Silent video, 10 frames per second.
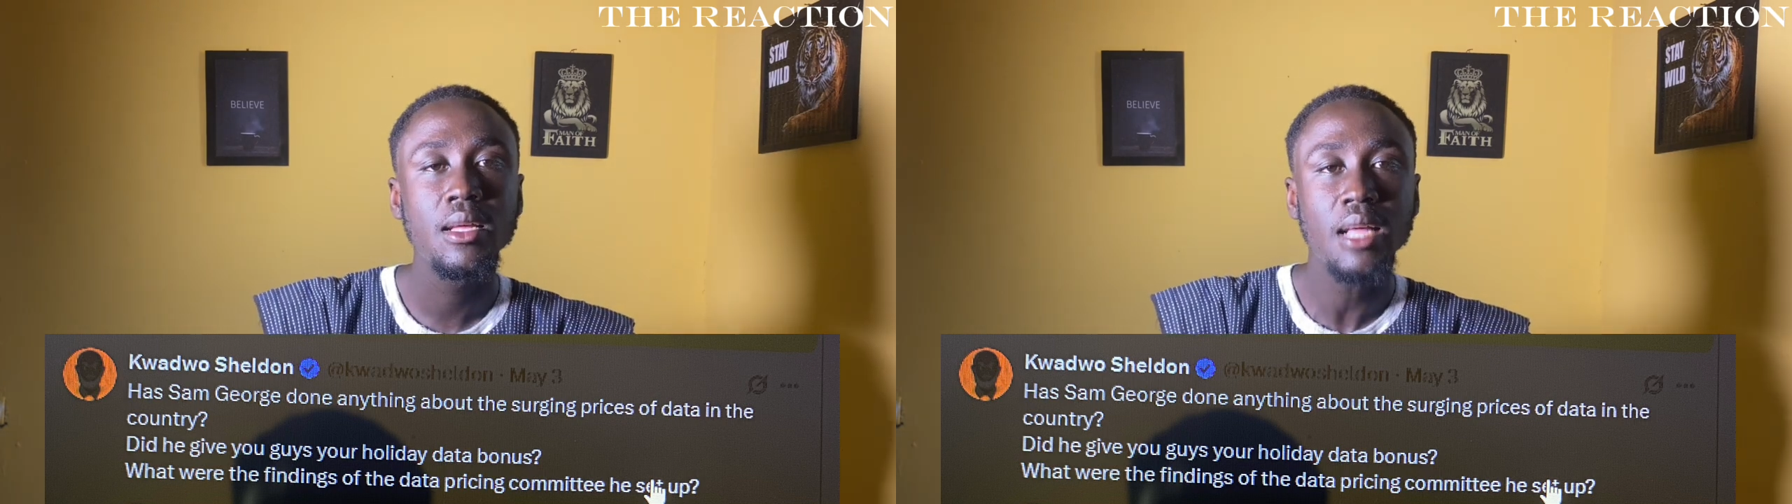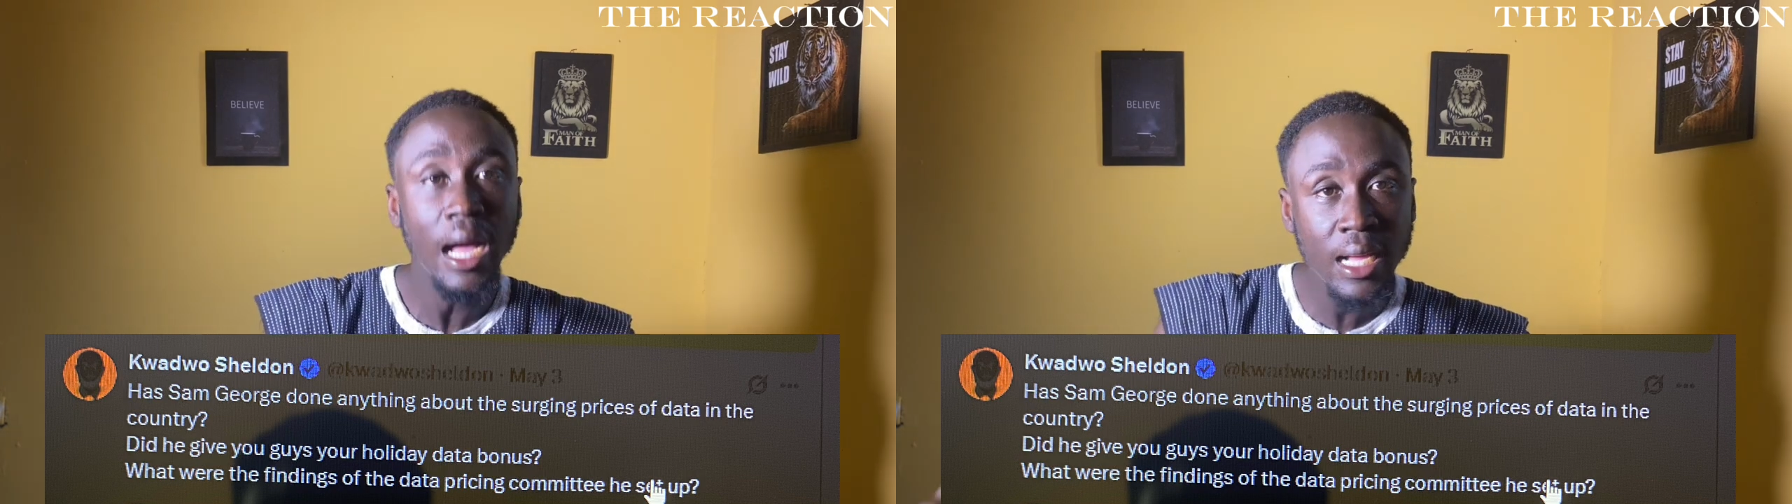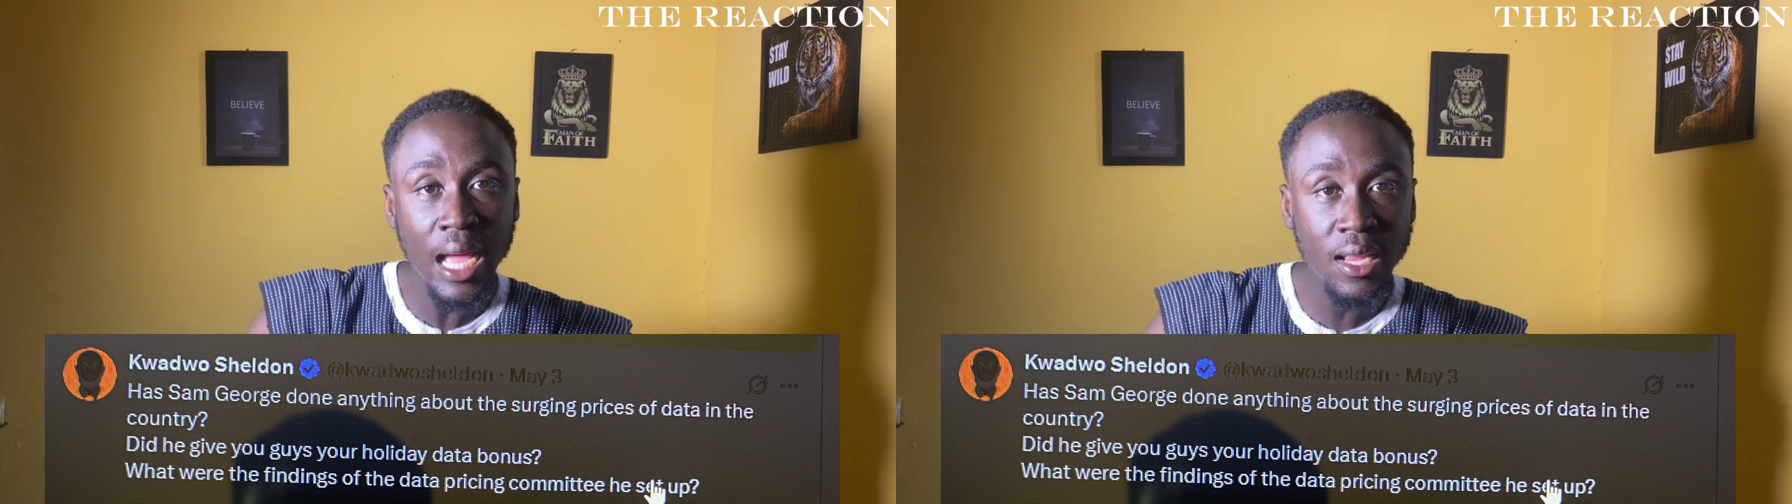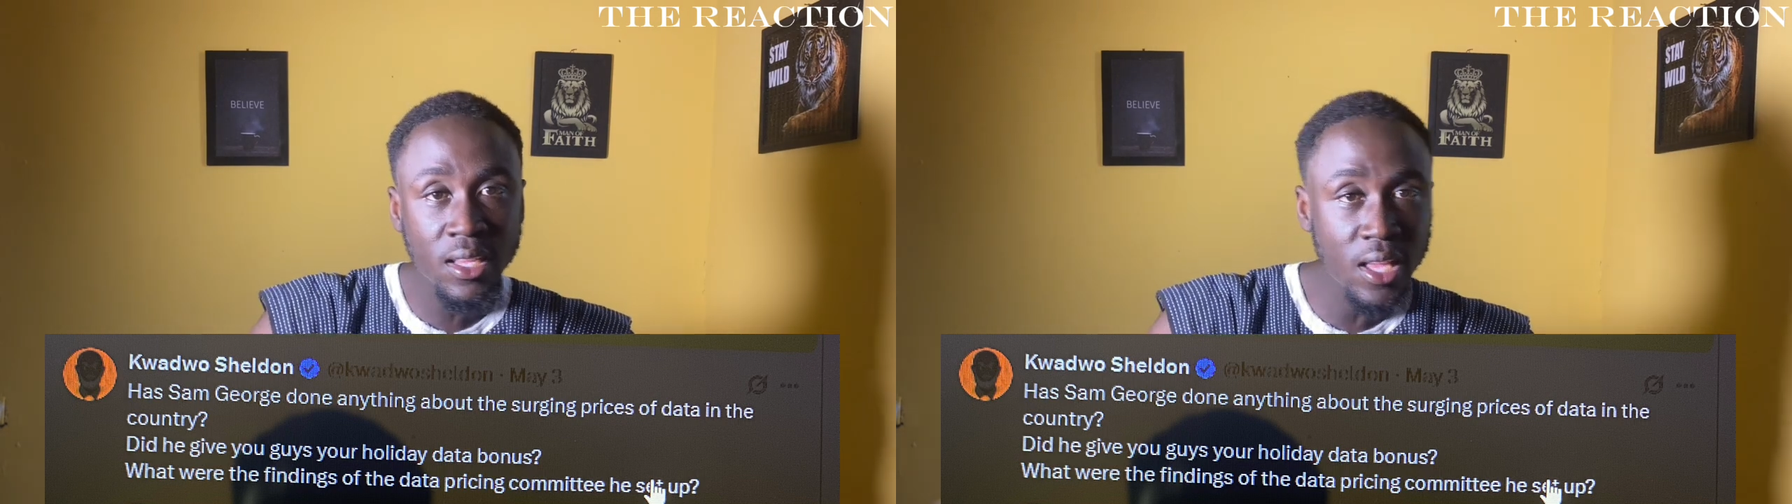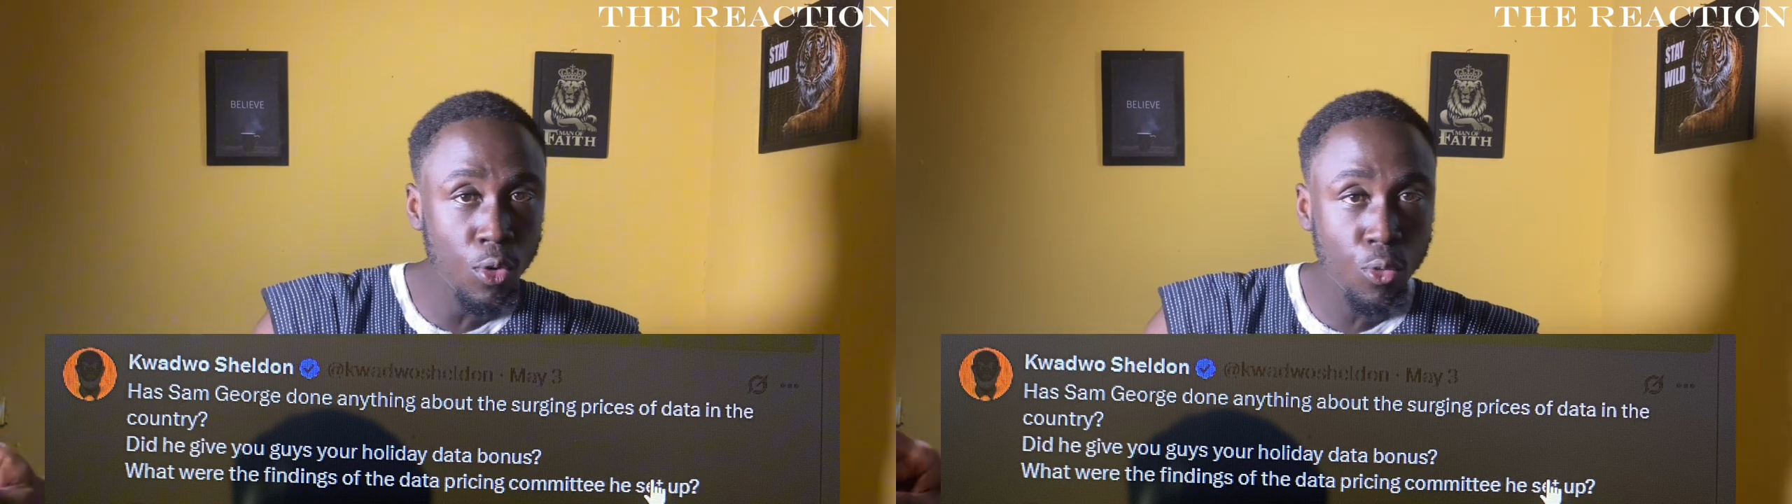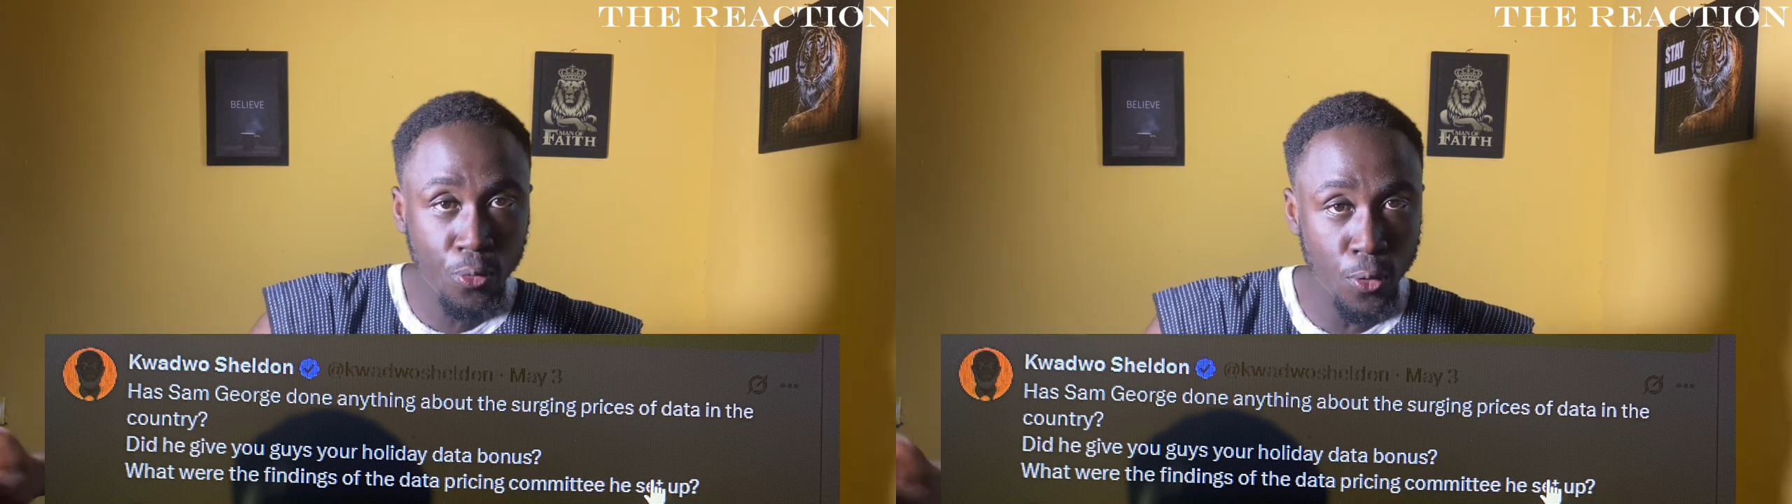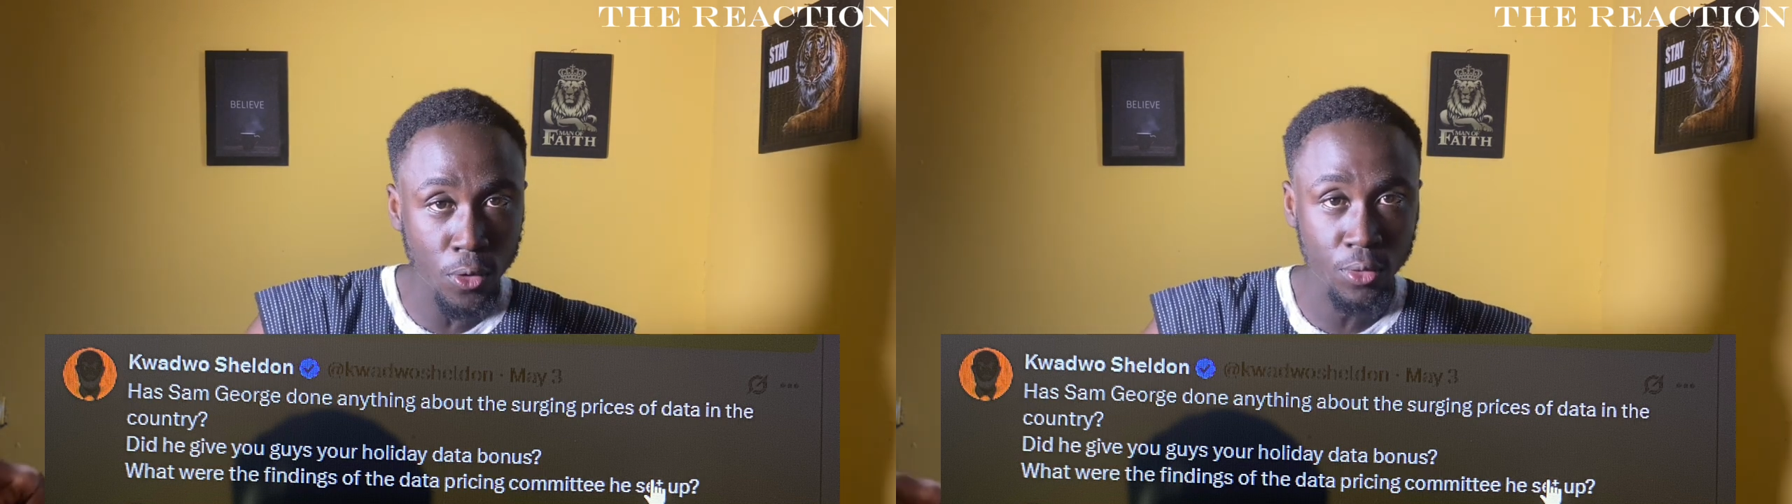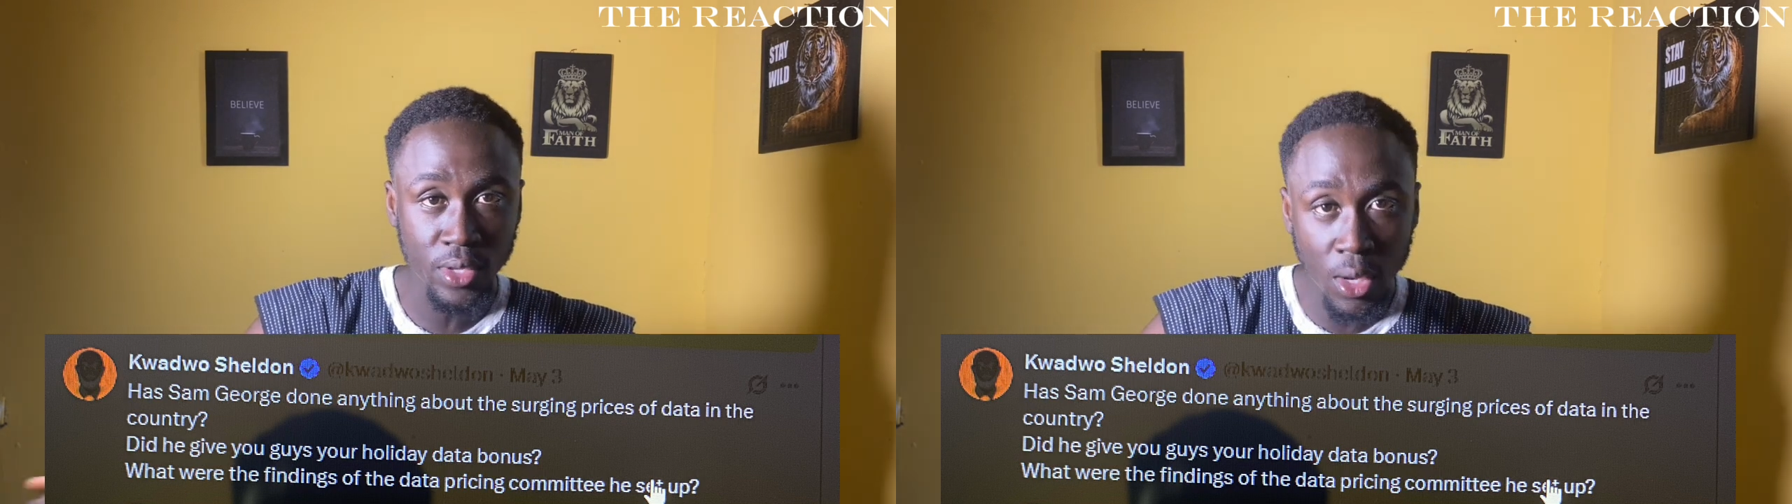Can yellow
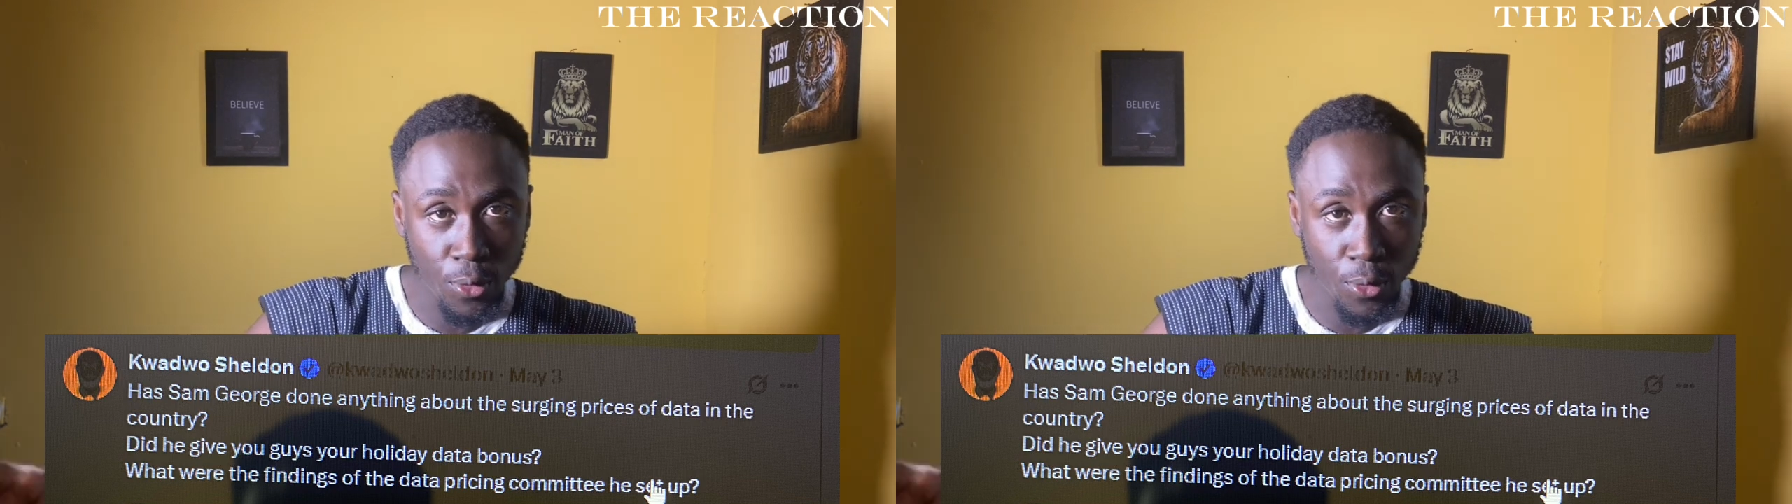phone.